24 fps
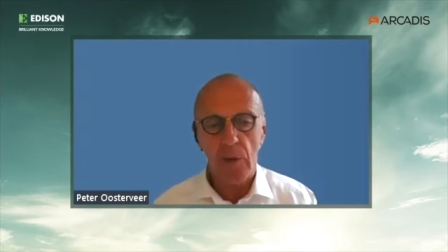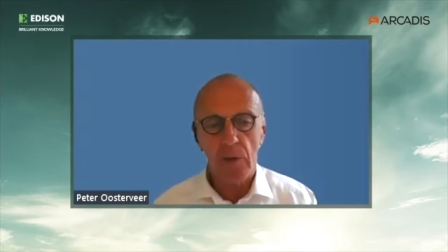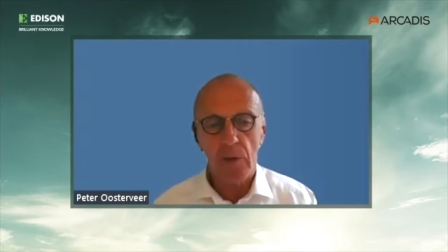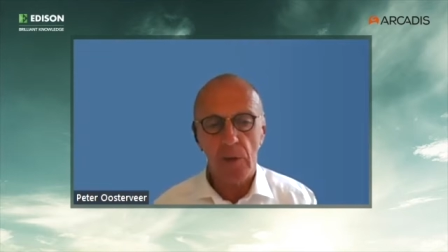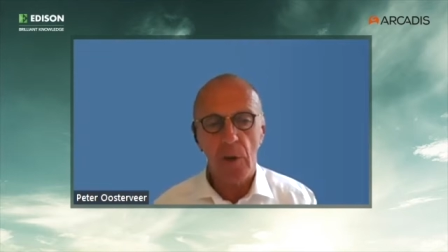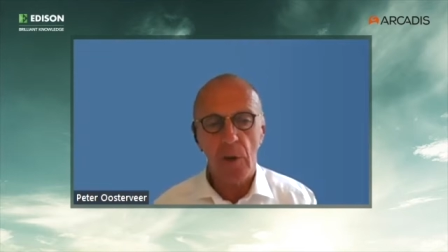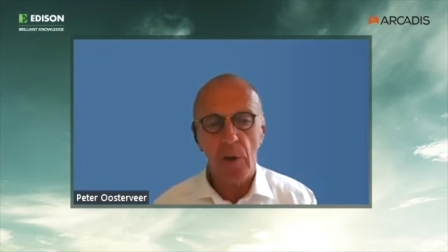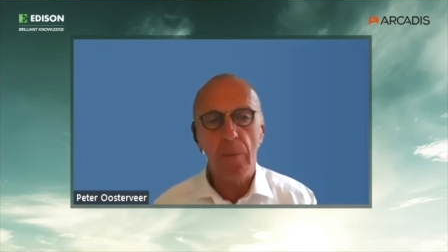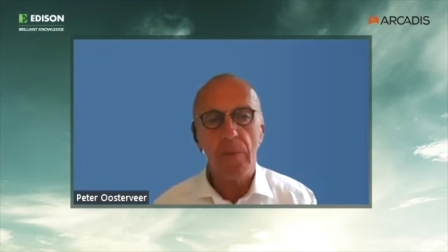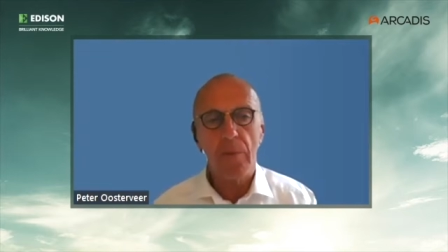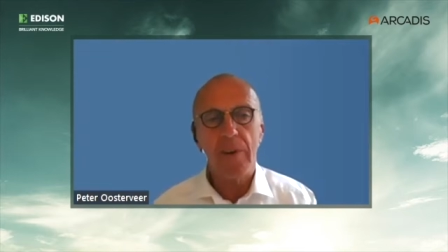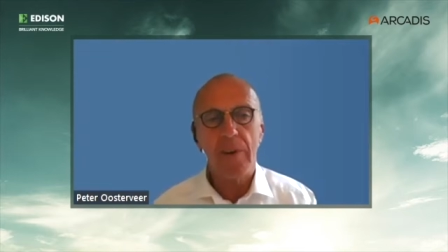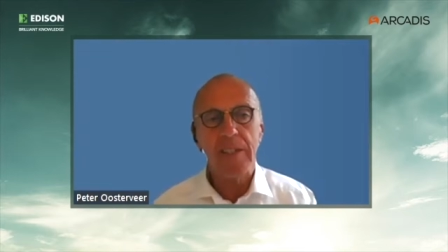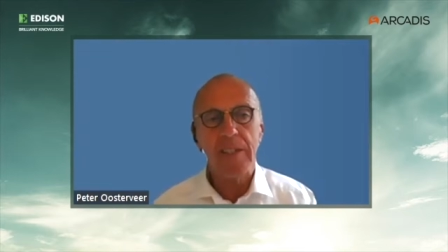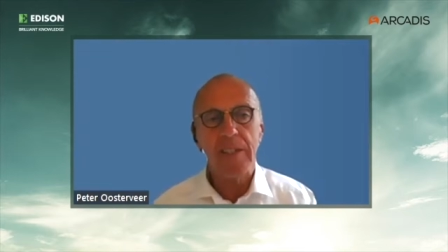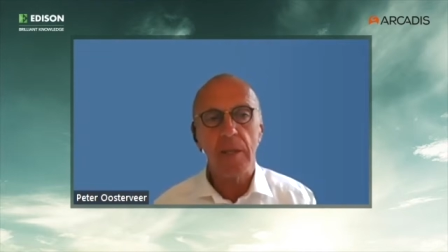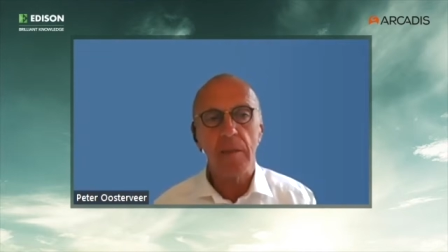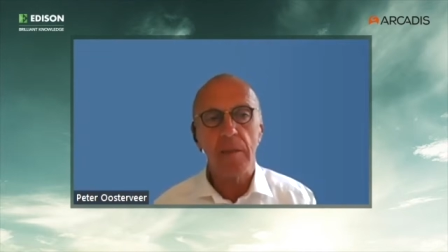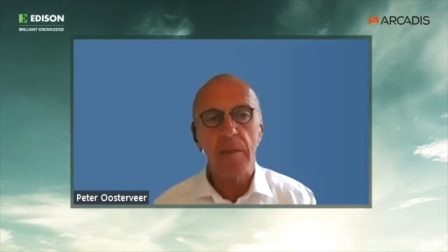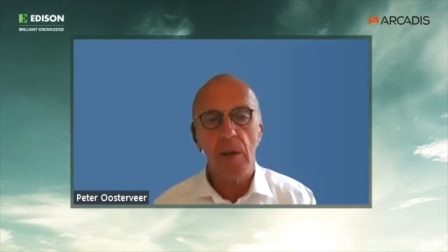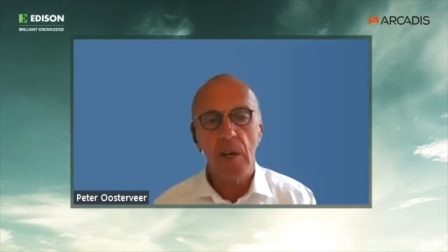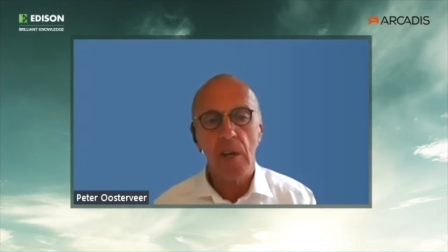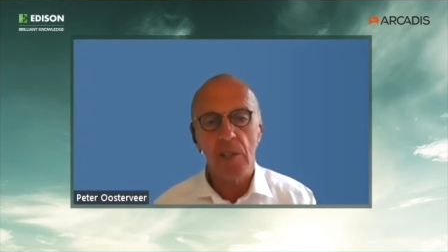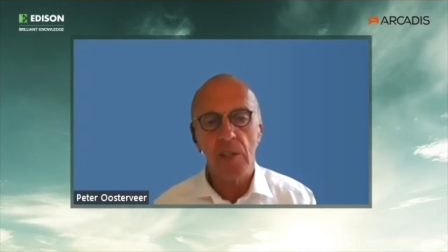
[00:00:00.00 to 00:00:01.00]
on
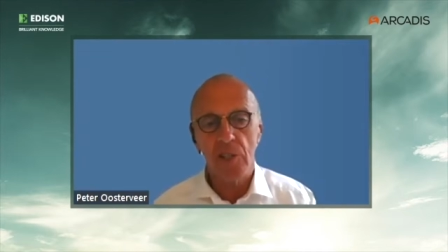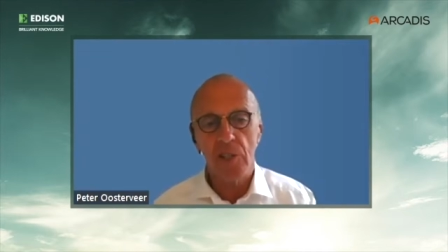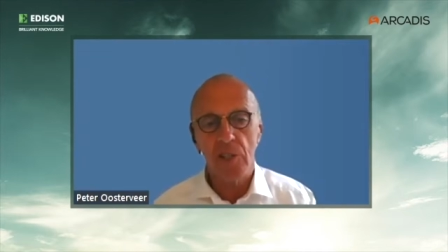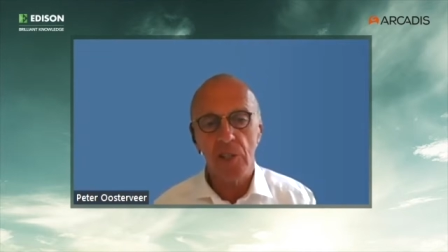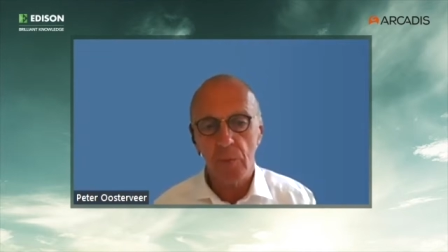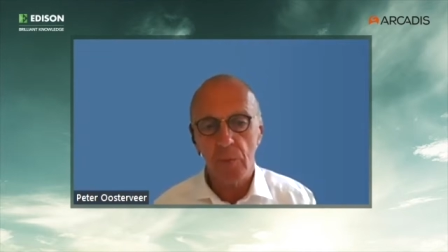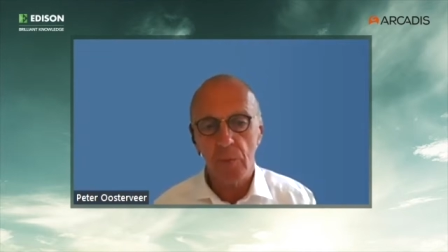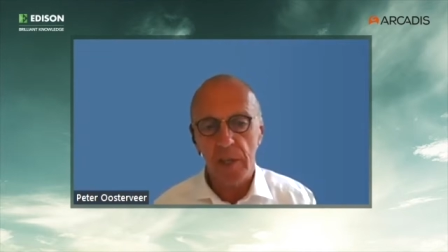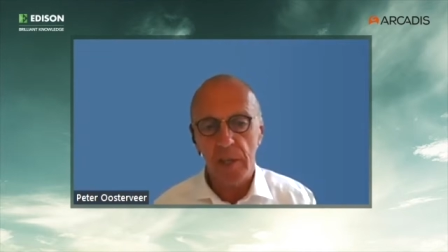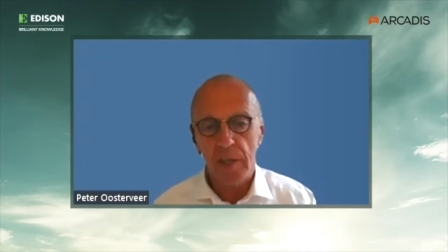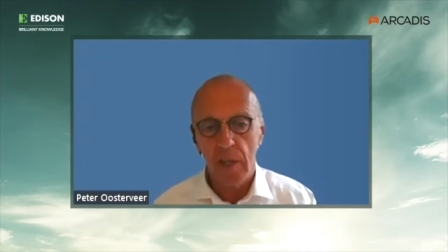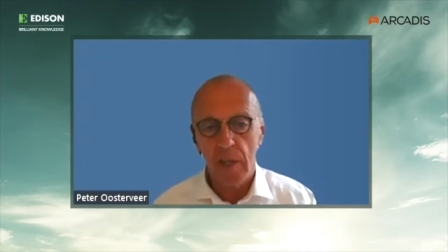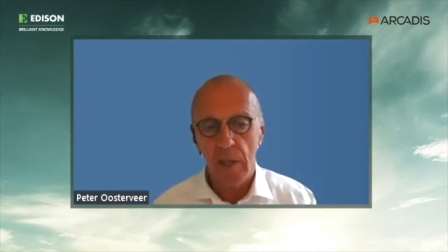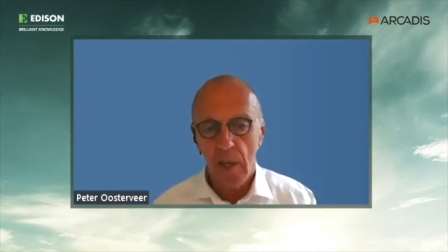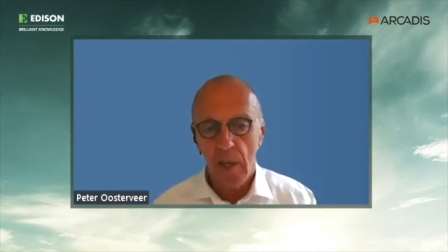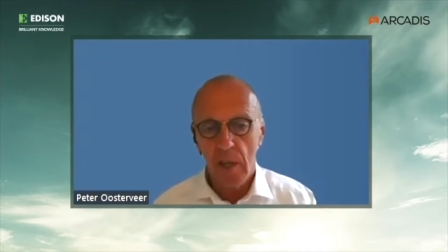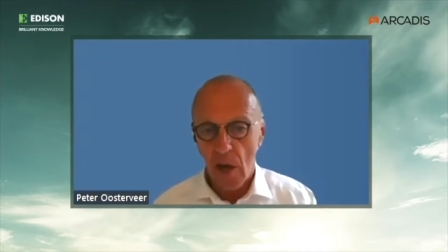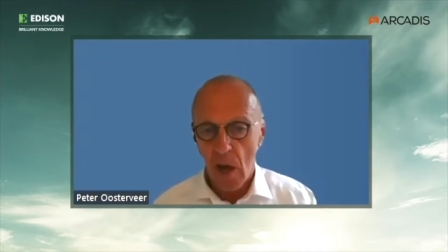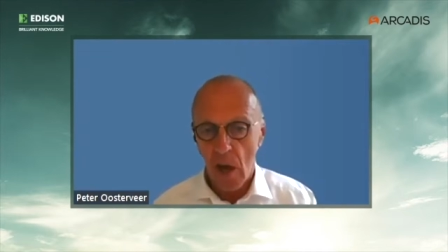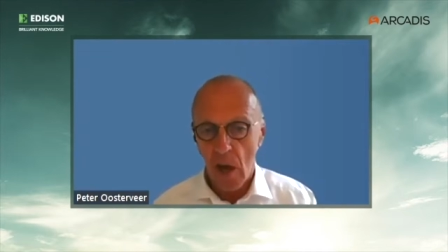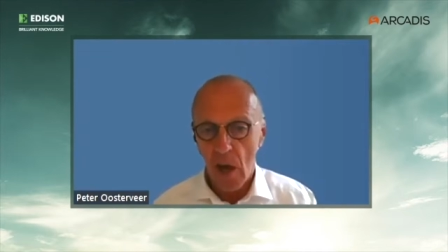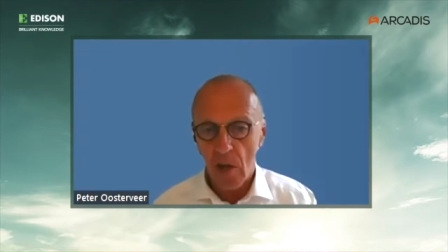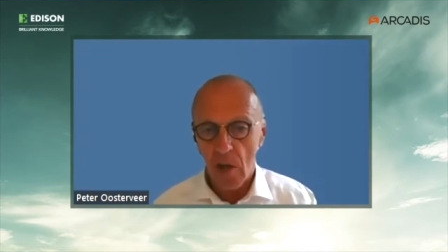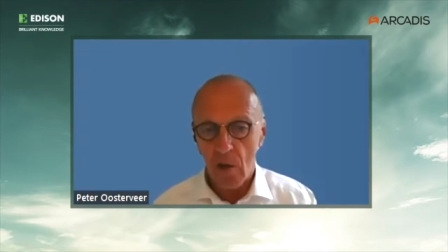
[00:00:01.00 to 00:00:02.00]
operating margin with
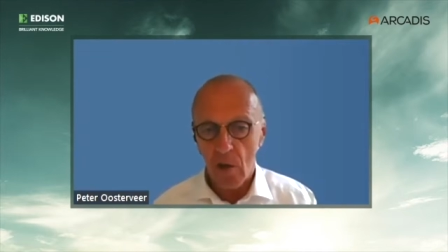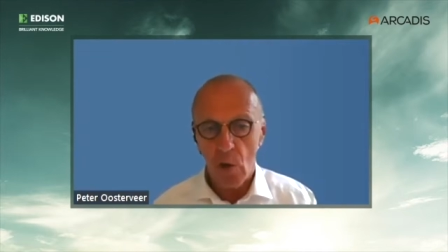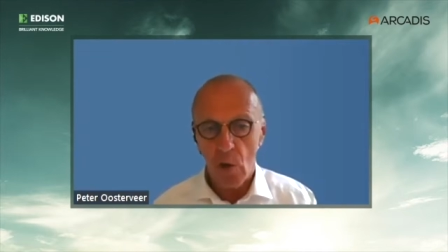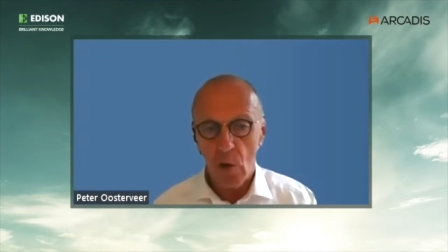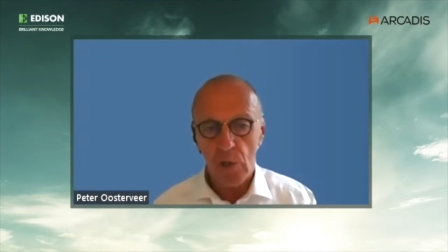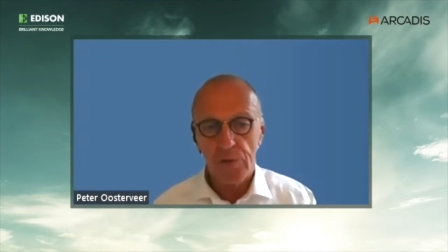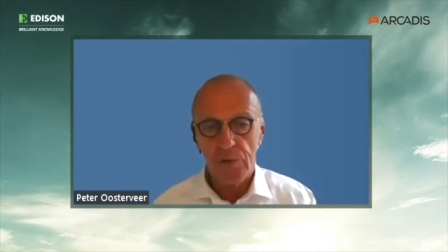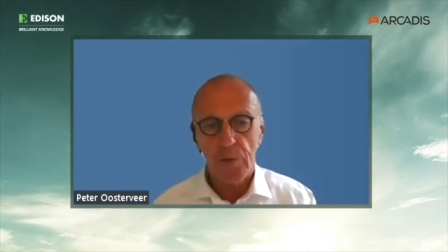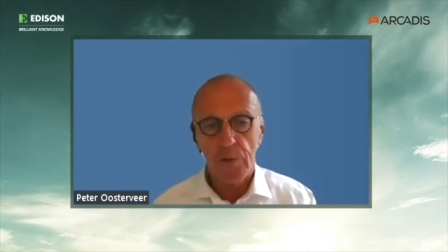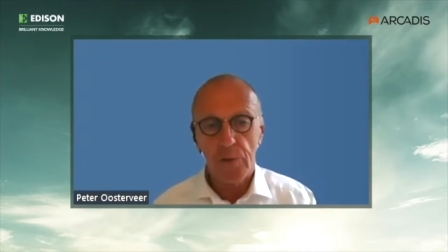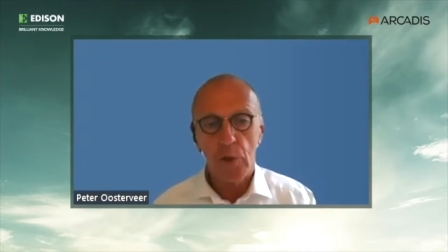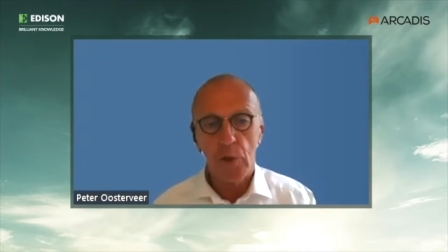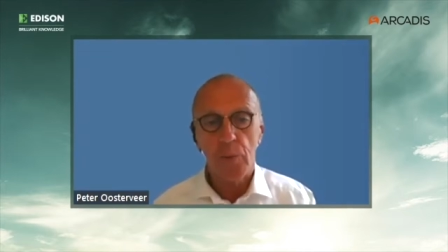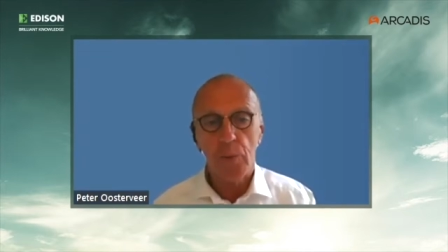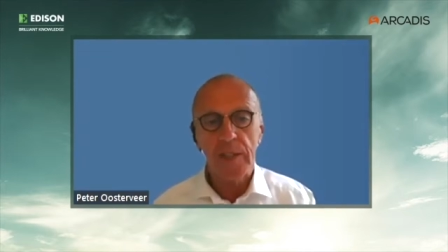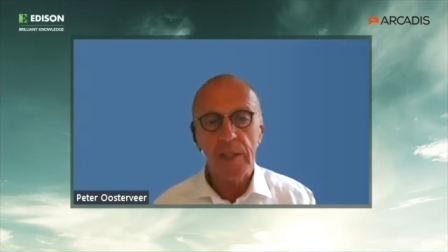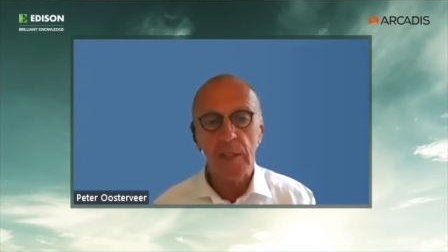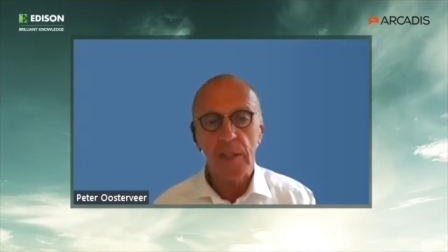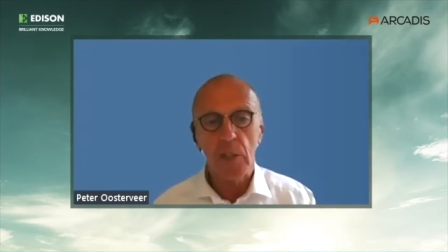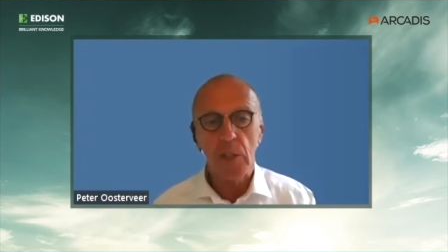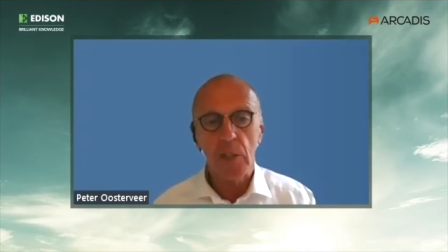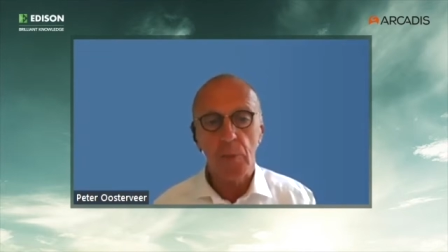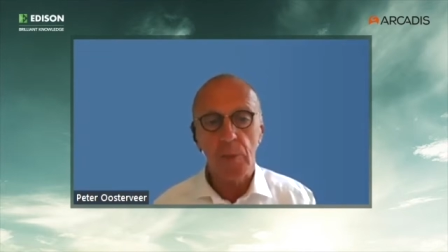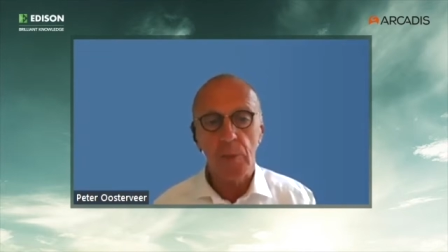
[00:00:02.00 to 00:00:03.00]
our goals for
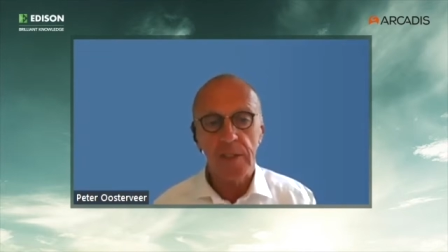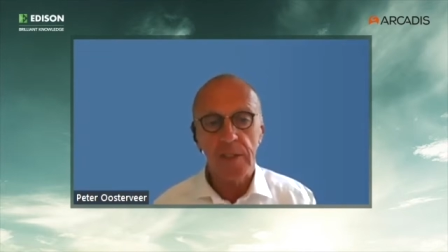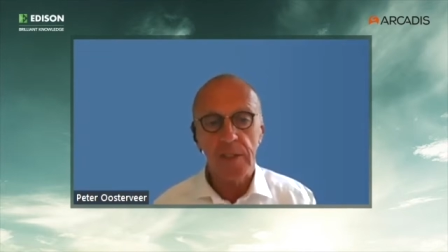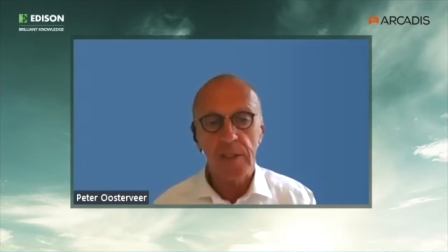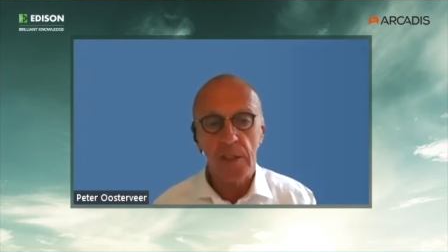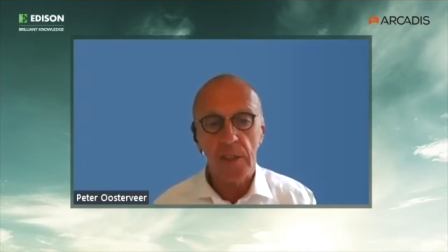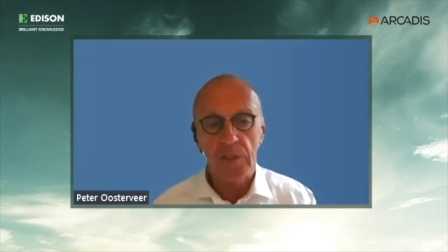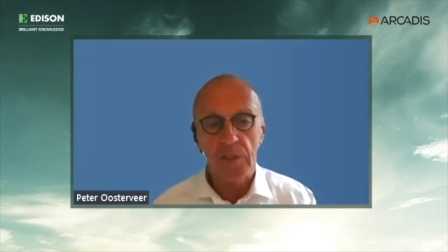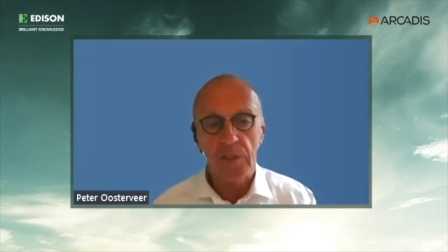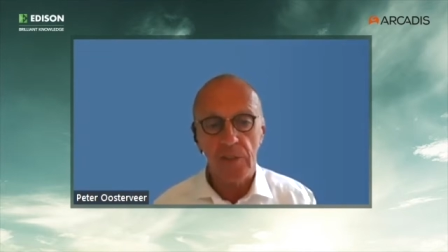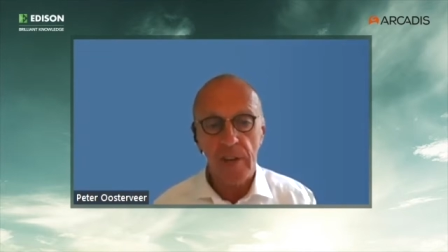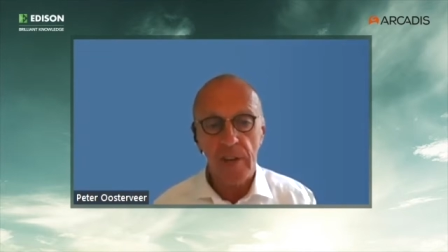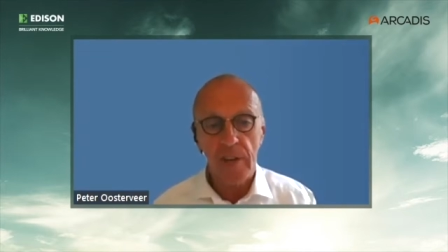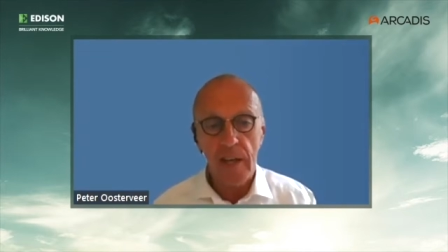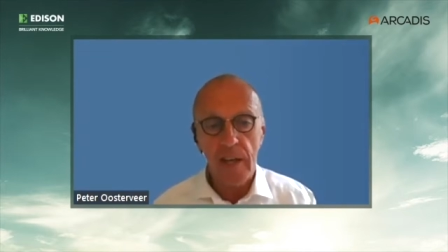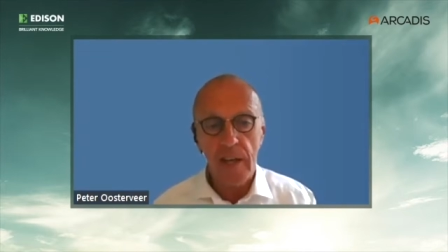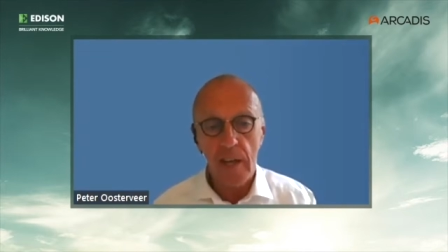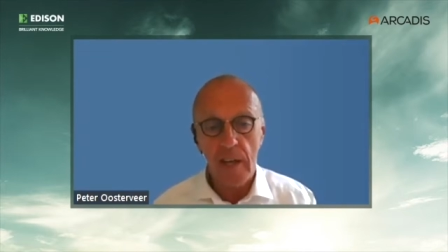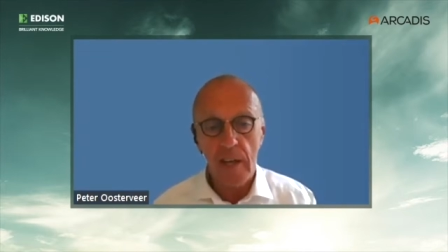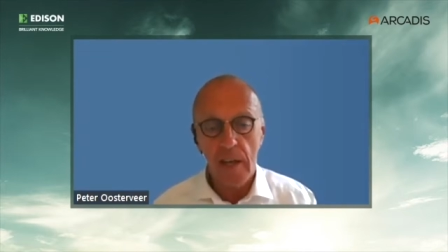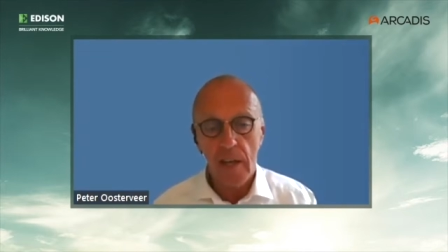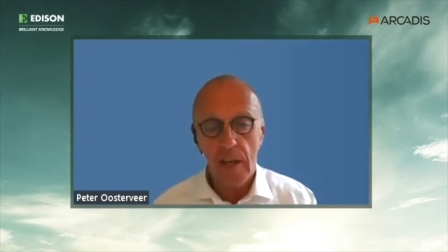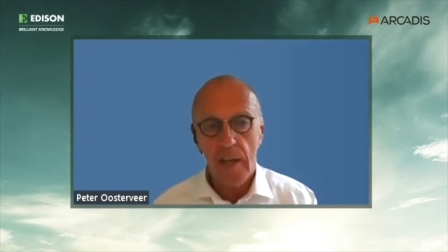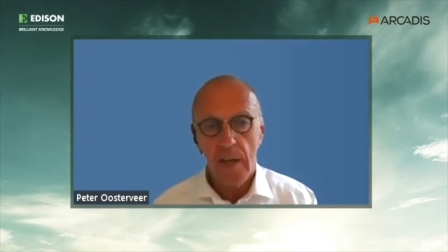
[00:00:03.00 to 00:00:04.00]

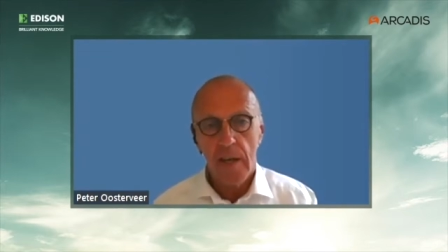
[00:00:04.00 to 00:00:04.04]
2023,